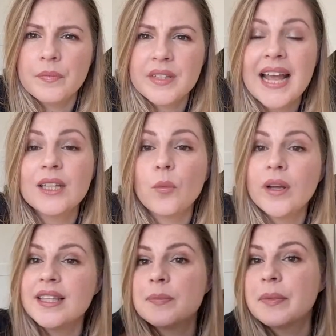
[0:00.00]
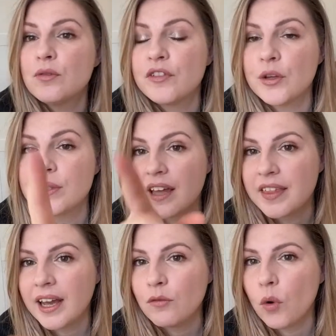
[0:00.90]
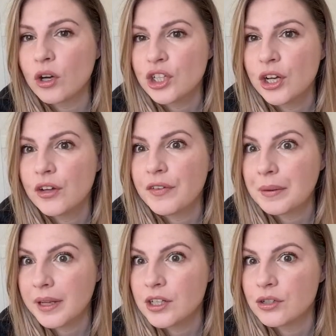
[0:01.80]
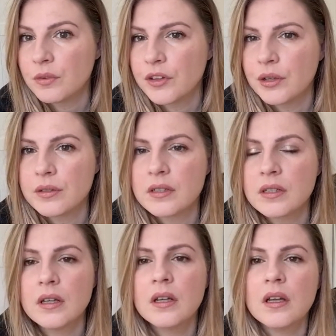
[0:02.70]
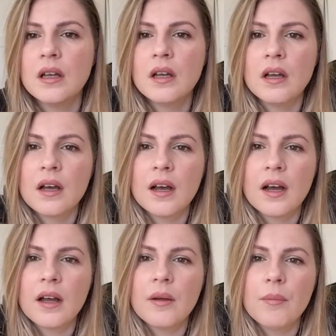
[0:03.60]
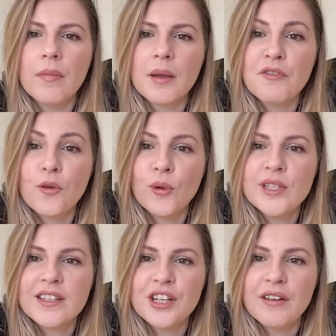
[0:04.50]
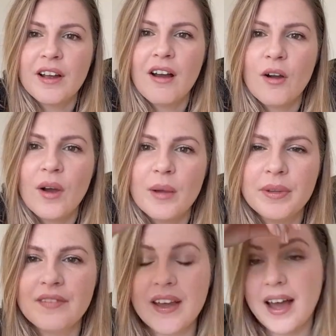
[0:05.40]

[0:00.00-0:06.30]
Taylor Winspeed reviews. I think I've watched her foundation reviews. Um, I'm 40 this year and can't quite believe it.